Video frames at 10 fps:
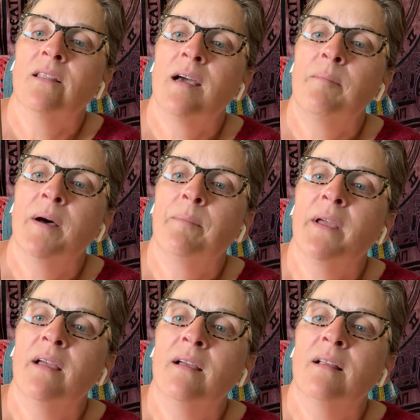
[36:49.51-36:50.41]
at that
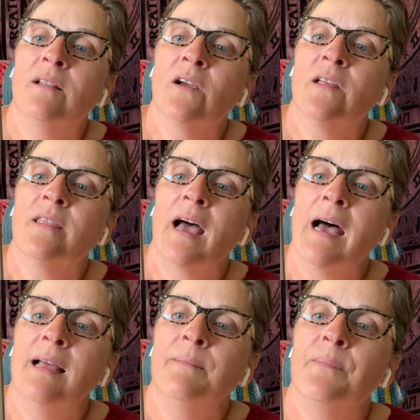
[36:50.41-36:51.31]
puppy. Look at
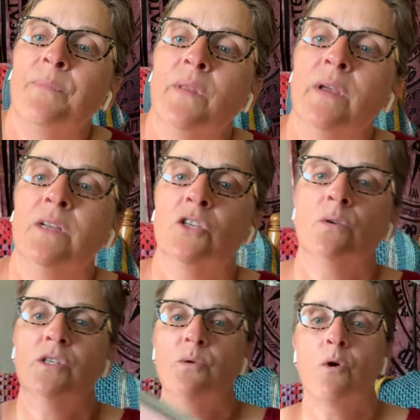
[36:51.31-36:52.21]
that.
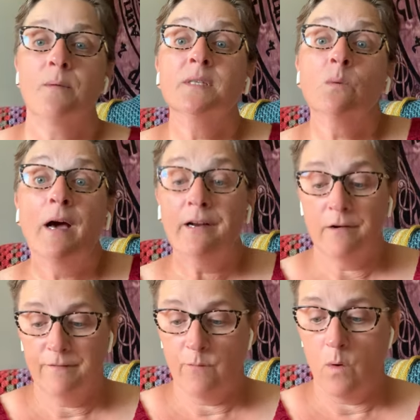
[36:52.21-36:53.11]
Toasty warm sweater
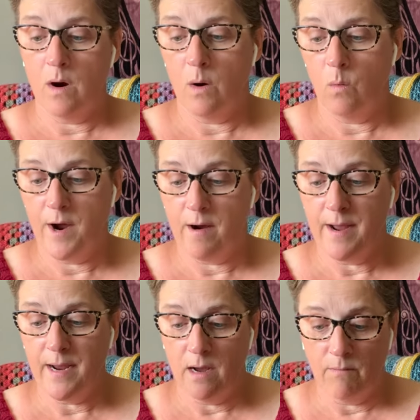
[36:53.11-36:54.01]
for
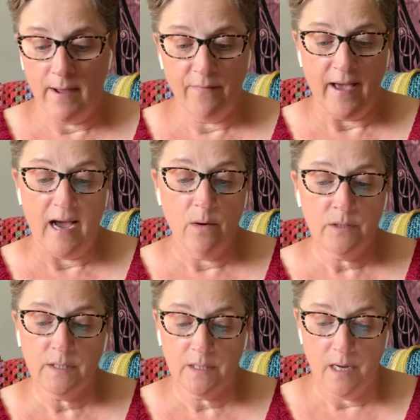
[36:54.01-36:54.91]
wearing around the
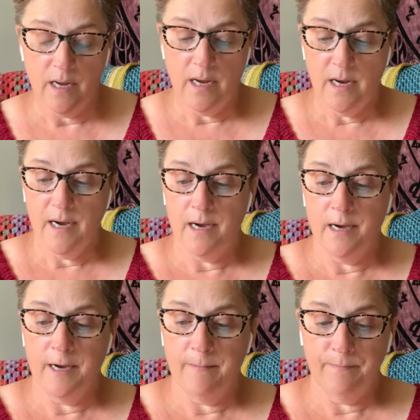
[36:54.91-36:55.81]
house.
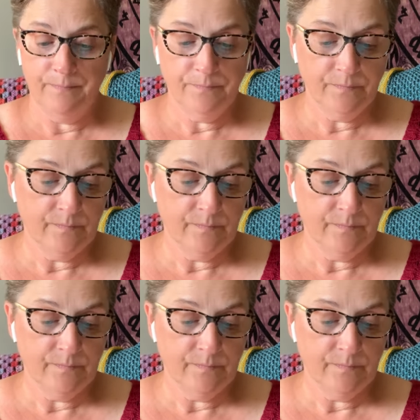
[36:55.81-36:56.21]
Um,